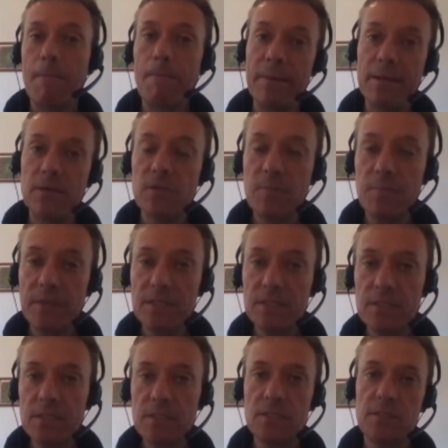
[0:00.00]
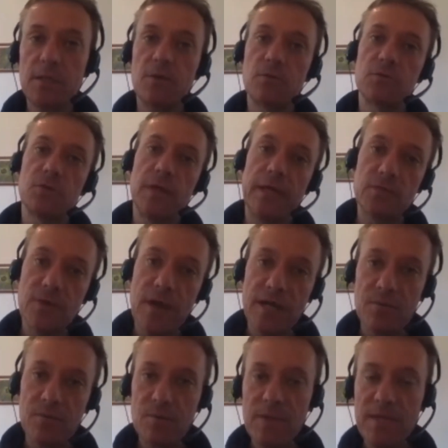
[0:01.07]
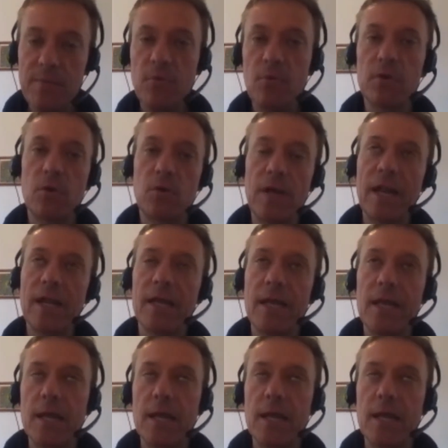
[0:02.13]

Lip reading: build the business, you know, interacting with people and all that,